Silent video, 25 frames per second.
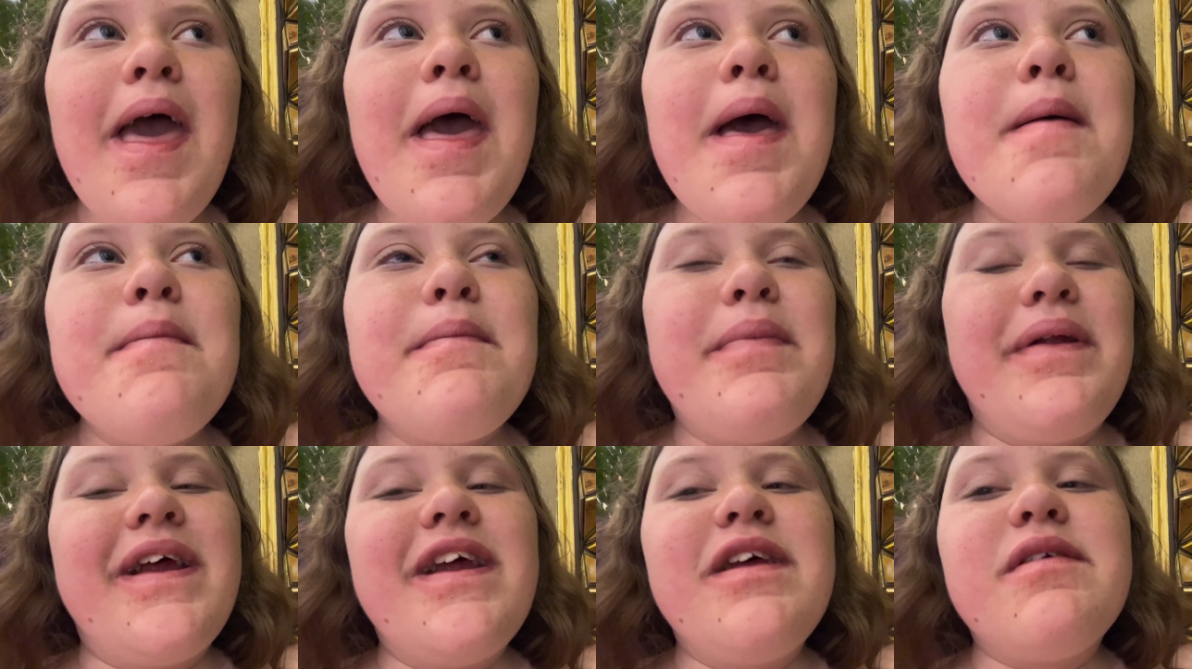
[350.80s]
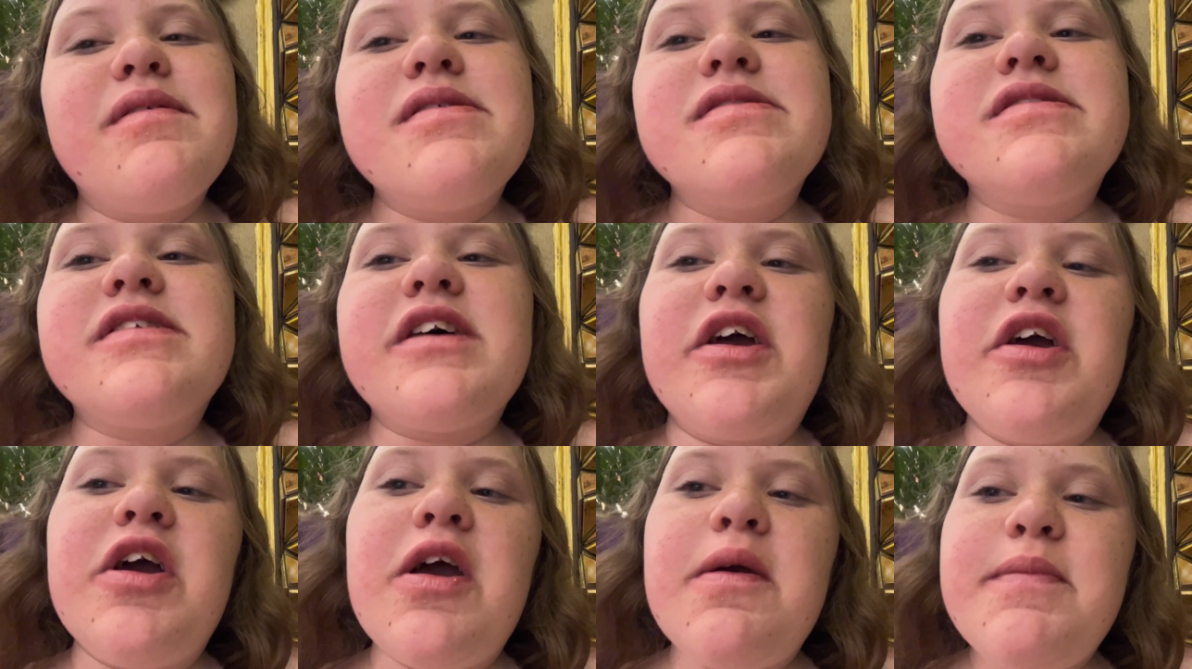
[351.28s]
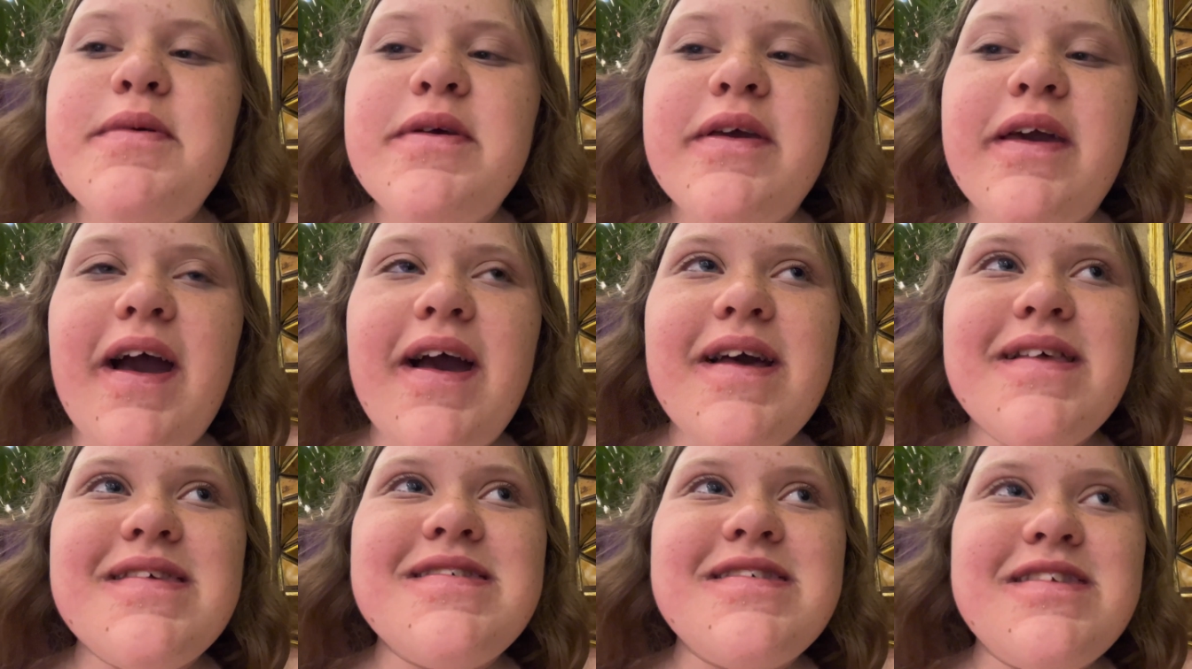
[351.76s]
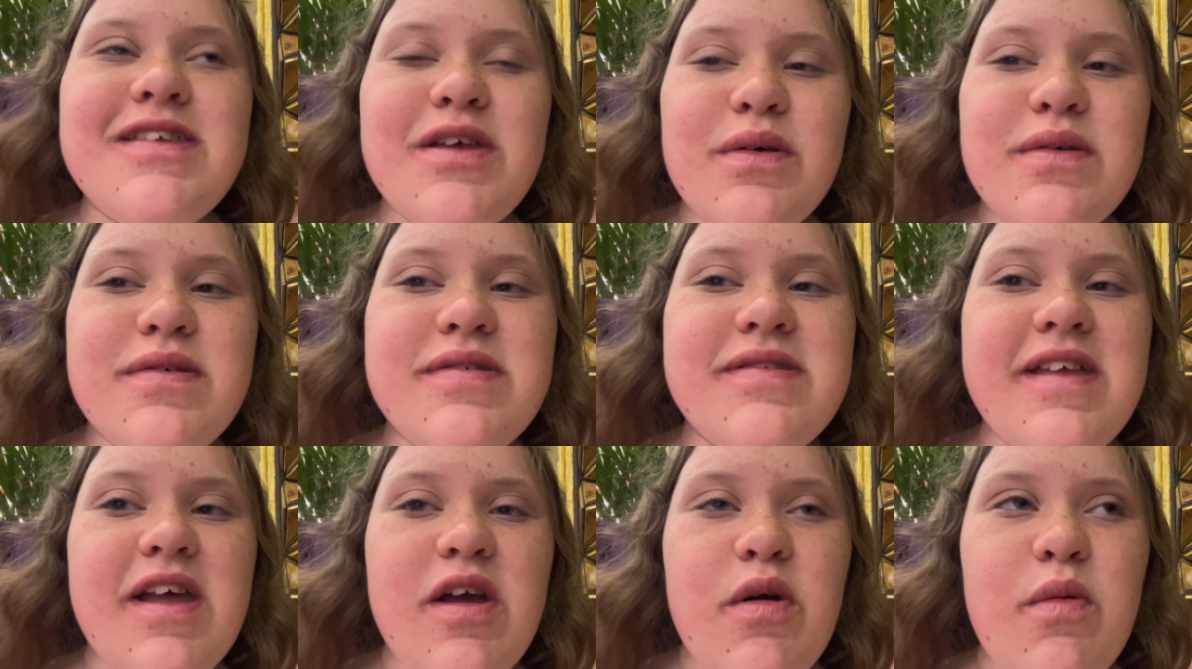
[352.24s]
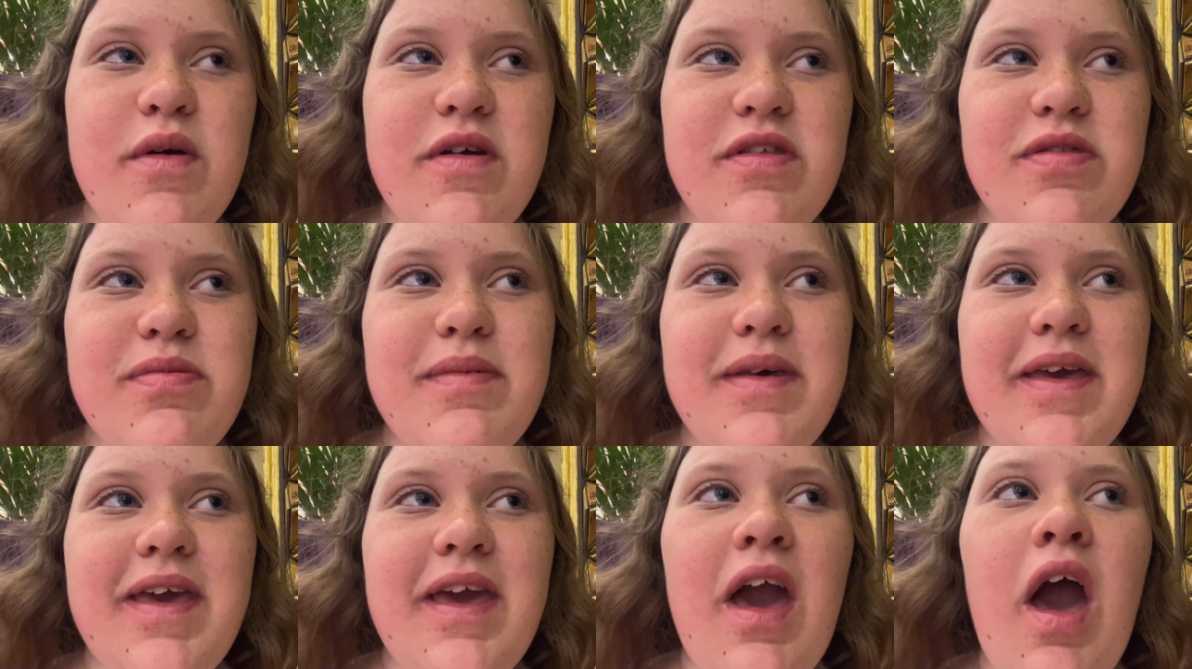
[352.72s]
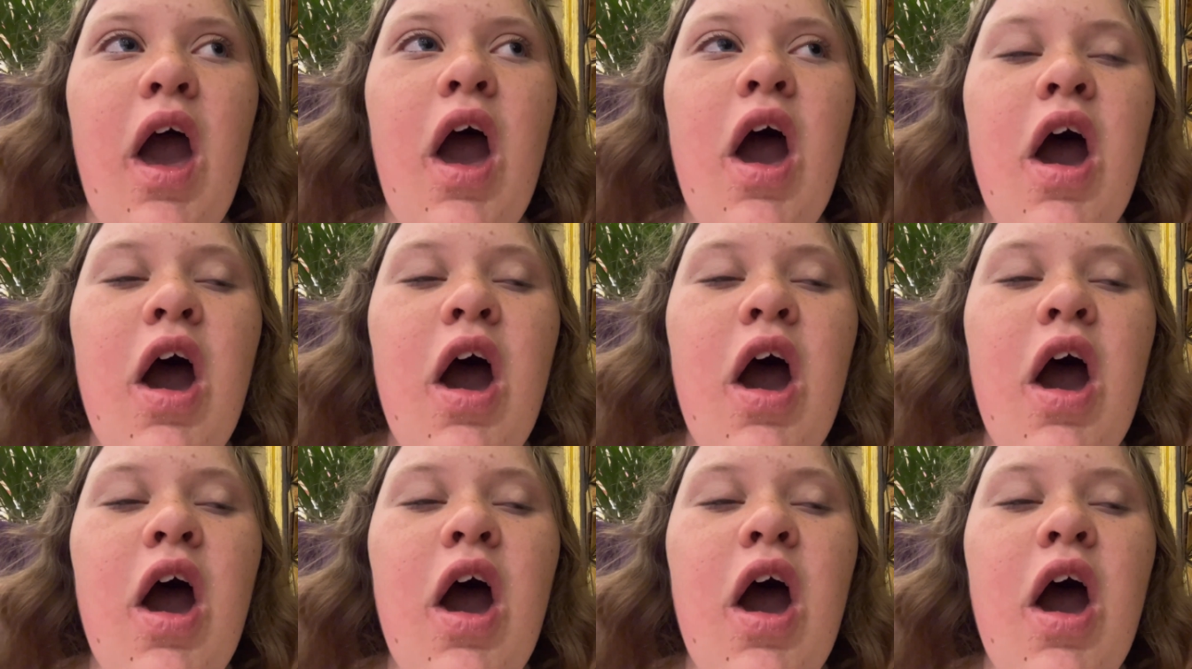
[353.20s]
but anyways I hope you guys still stick with me